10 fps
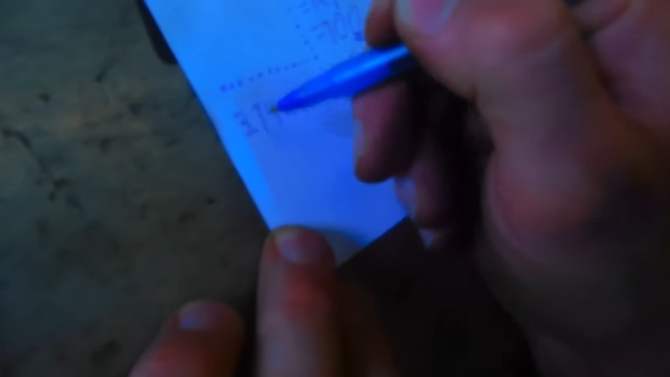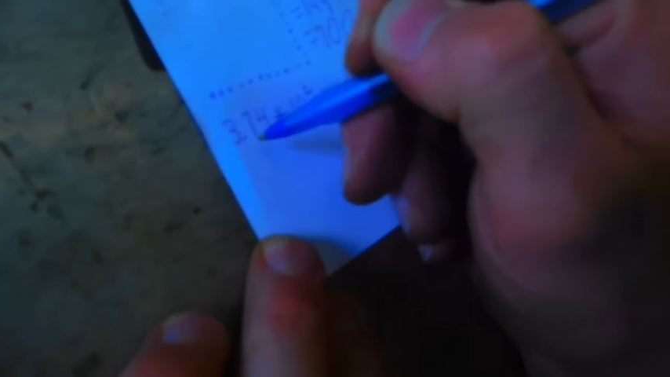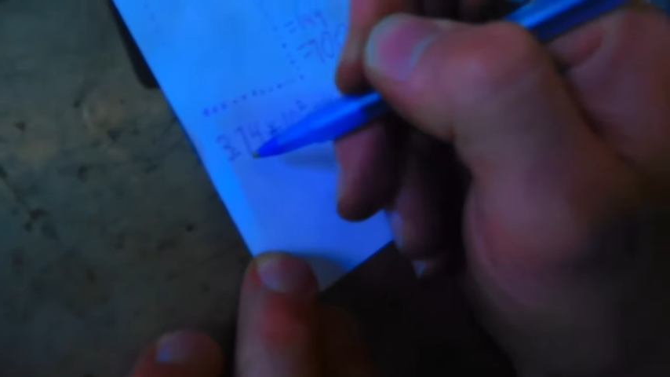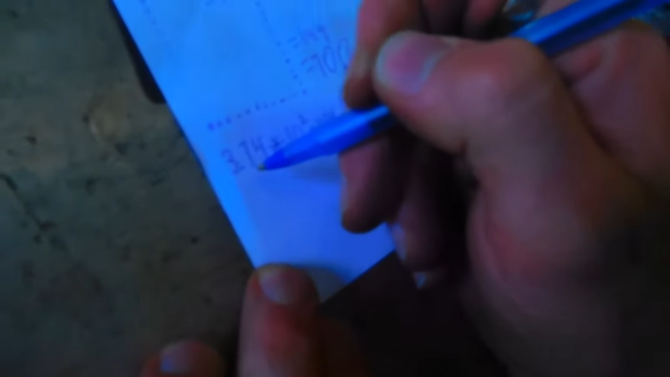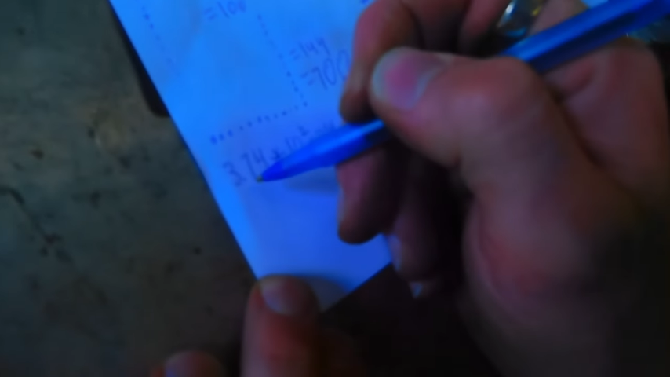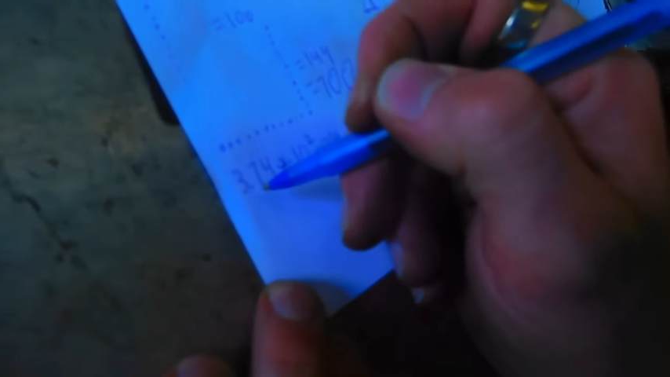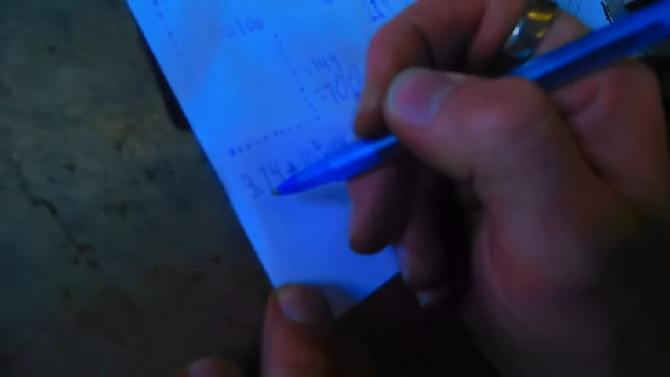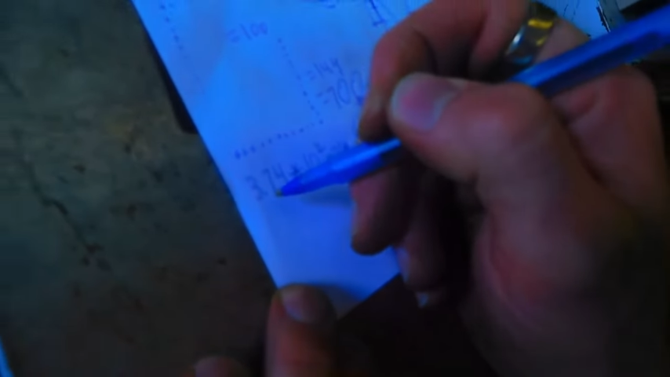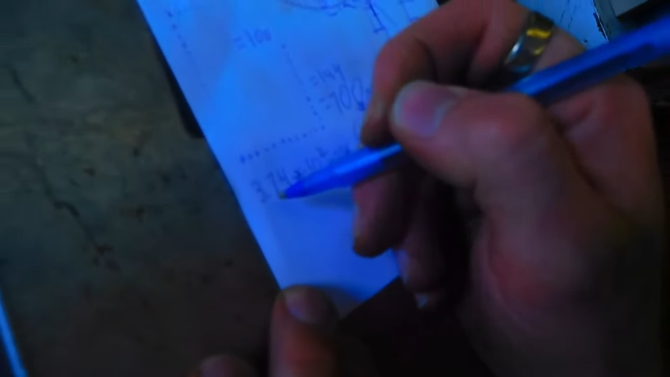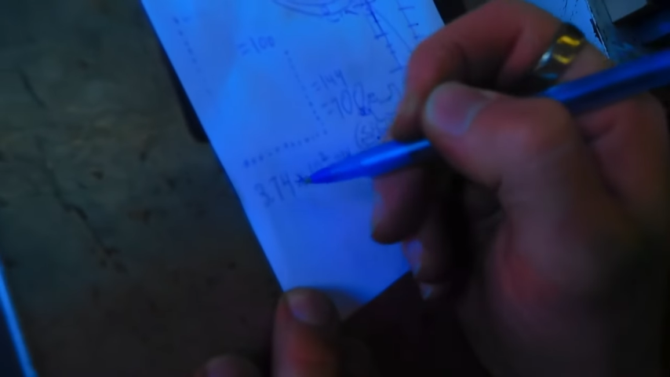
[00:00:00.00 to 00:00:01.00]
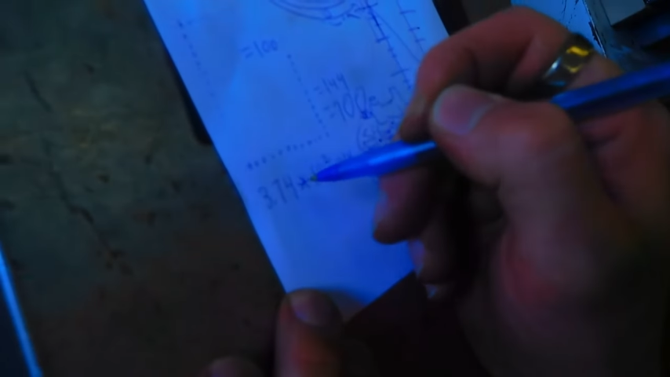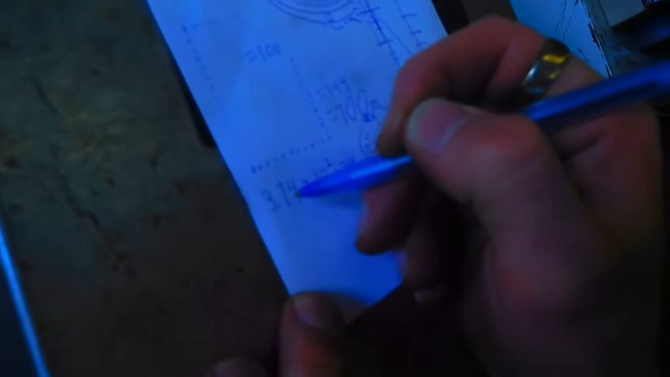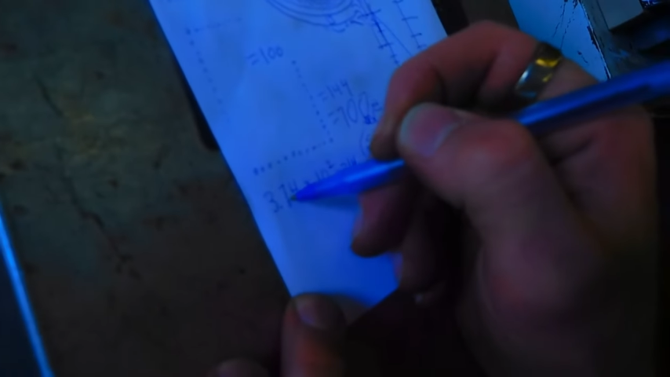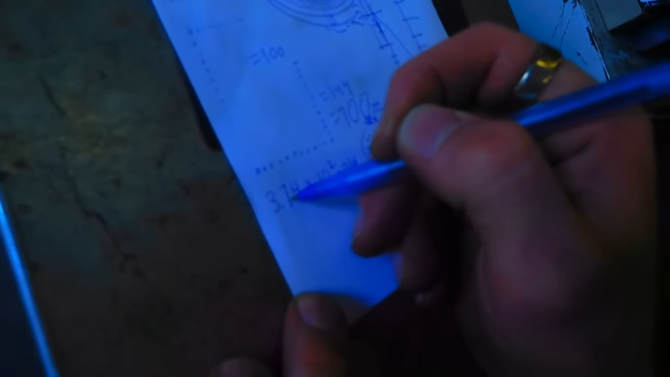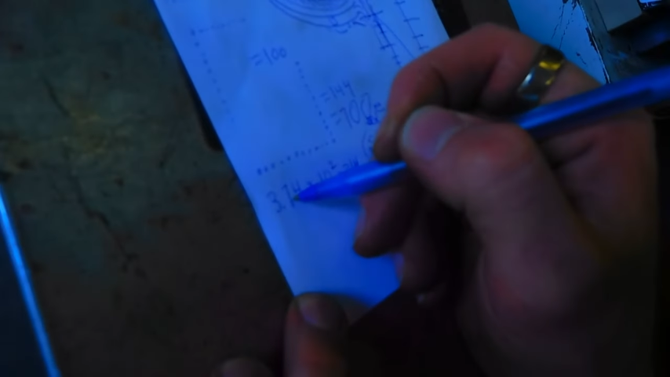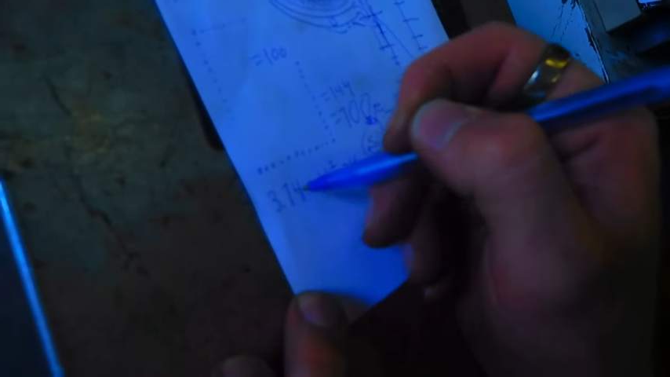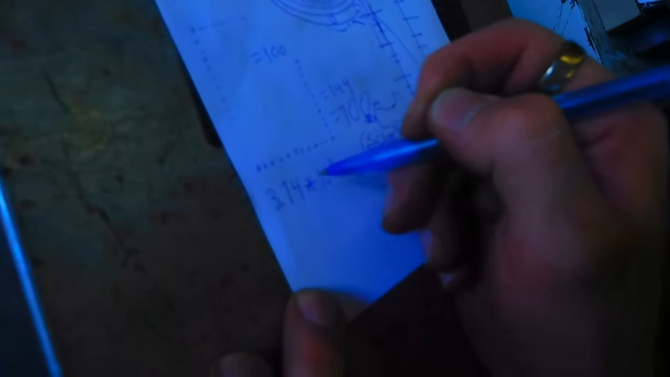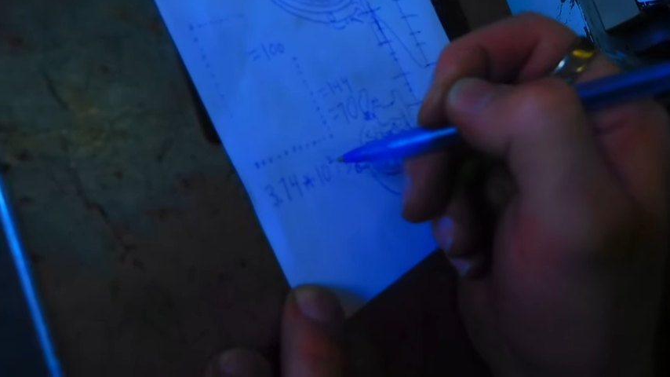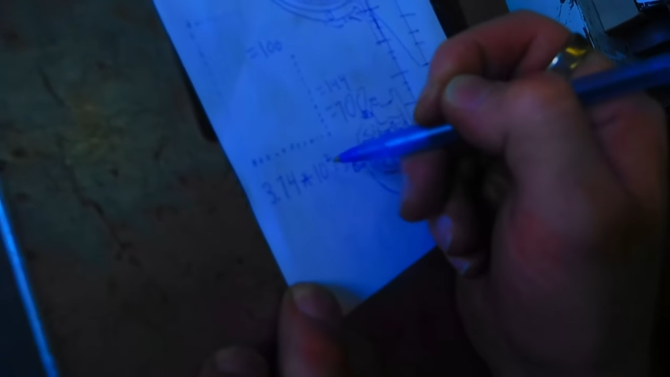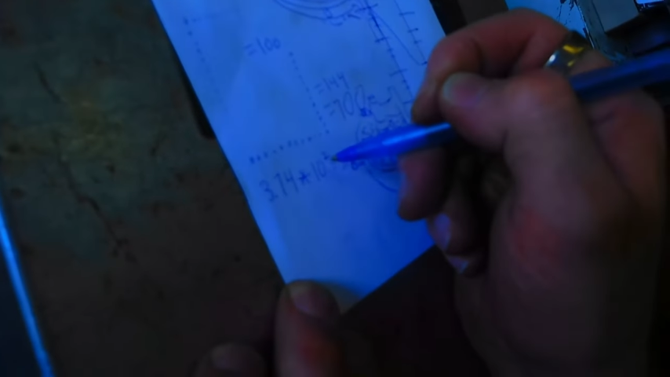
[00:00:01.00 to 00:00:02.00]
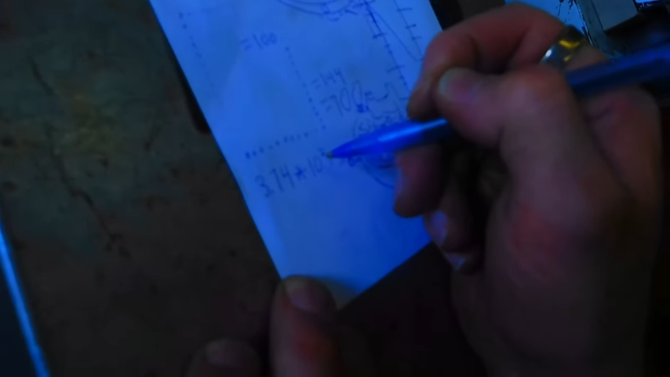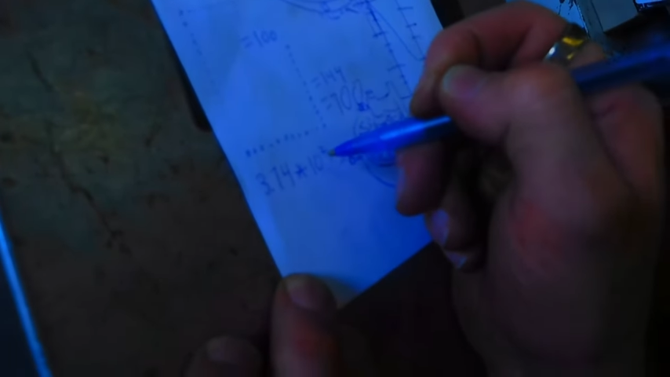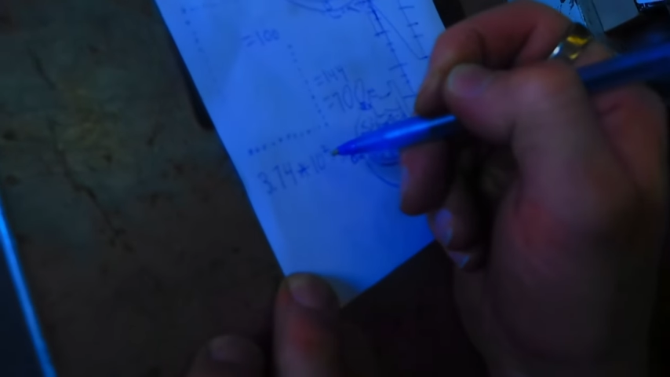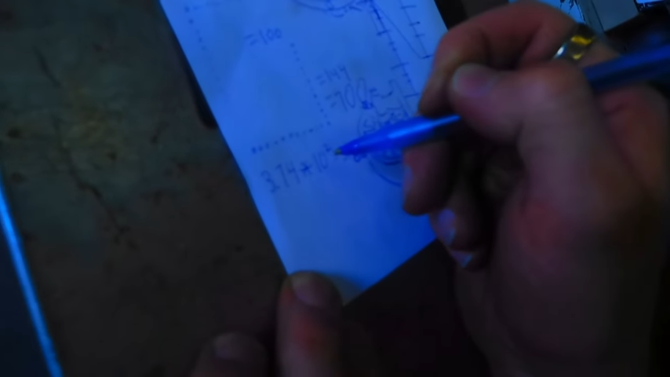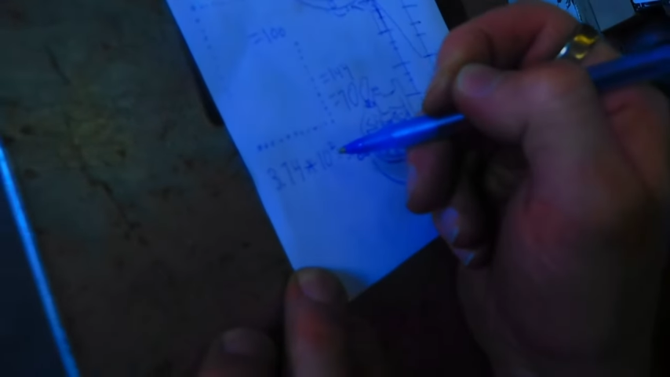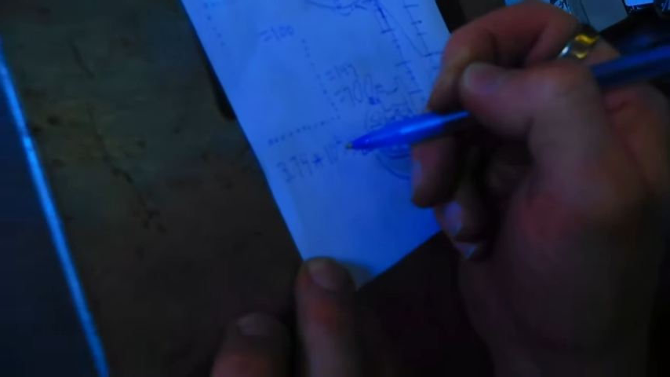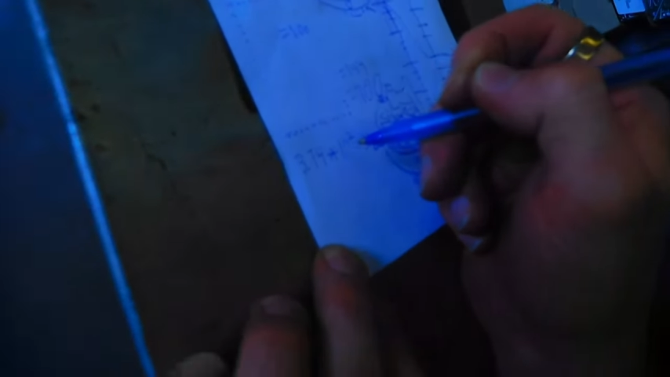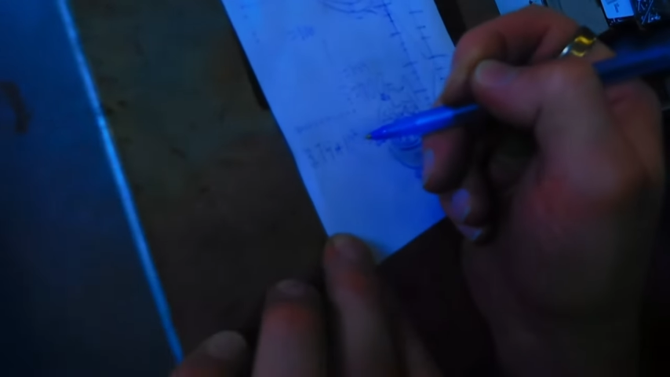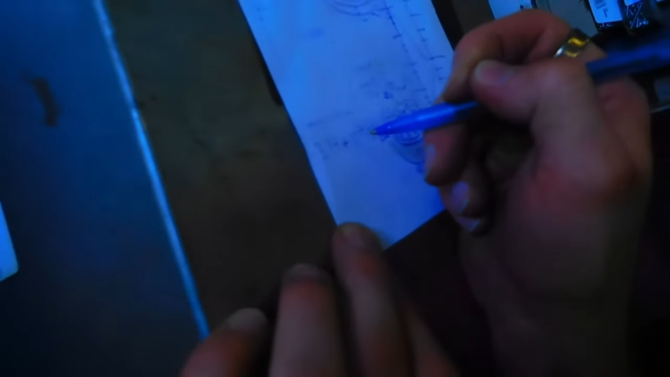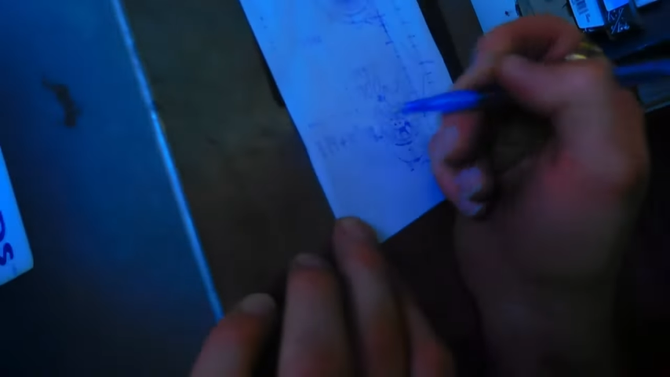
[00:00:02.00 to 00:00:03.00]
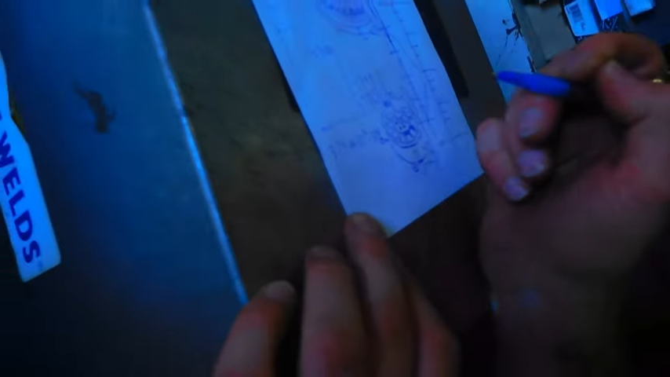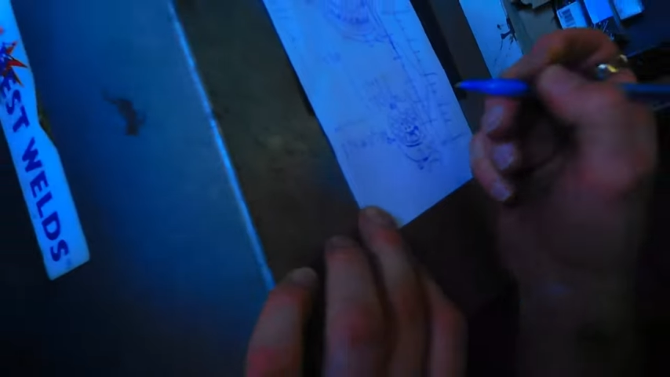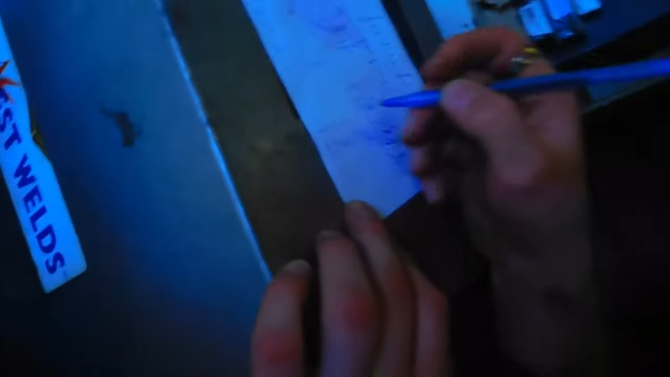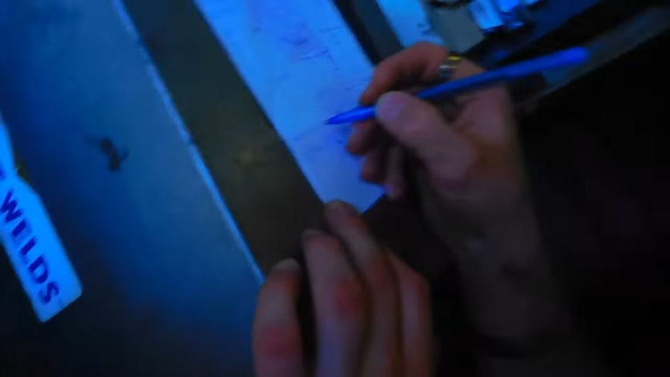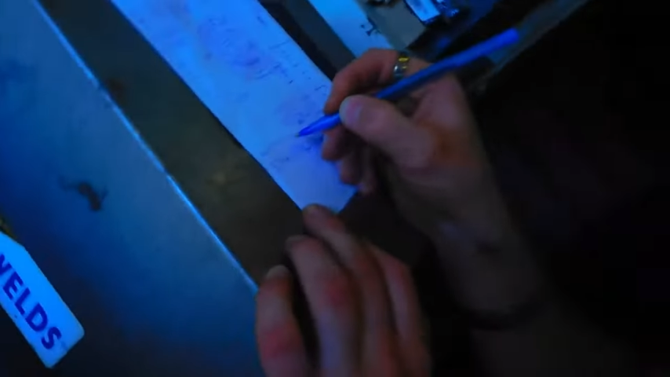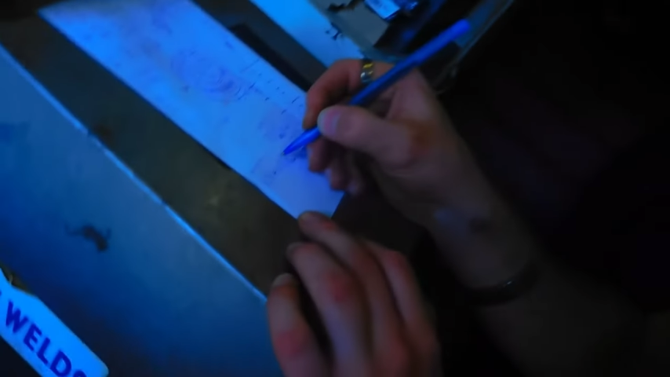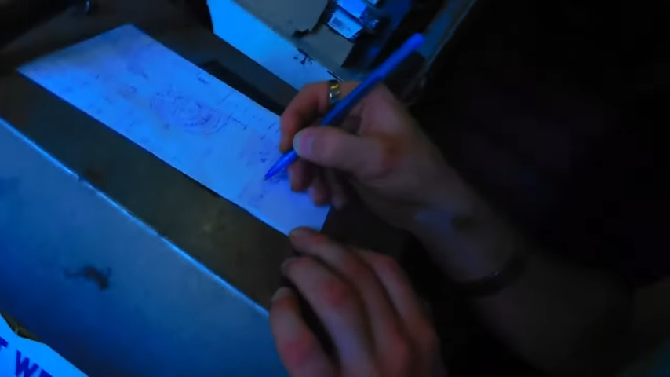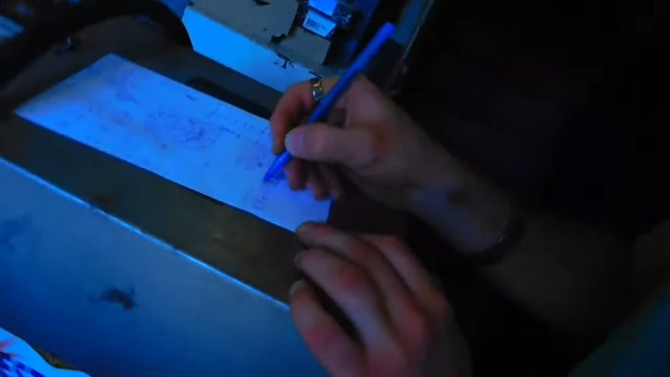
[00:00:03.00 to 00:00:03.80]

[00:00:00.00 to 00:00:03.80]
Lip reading: No face is visible, so there are no lips to read.